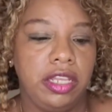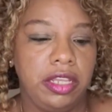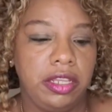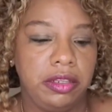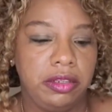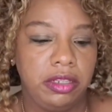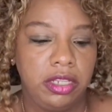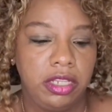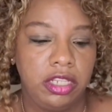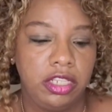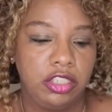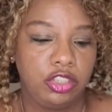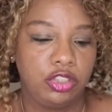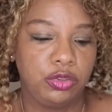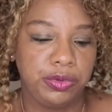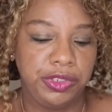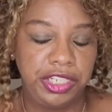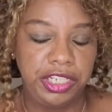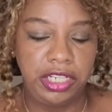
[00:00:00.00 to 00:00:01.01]
three
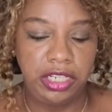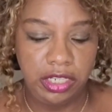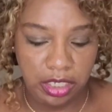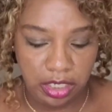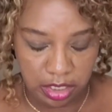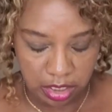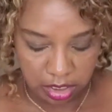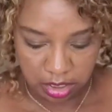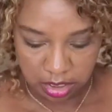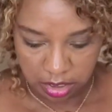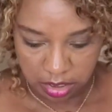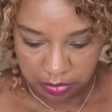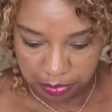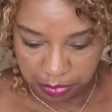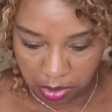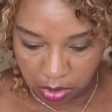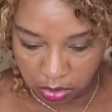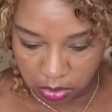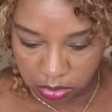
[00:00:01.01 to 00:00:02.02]
modes
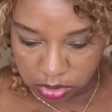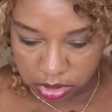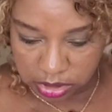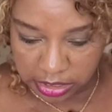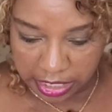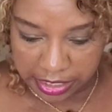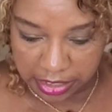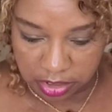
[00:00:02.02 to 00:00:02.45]
that it targets.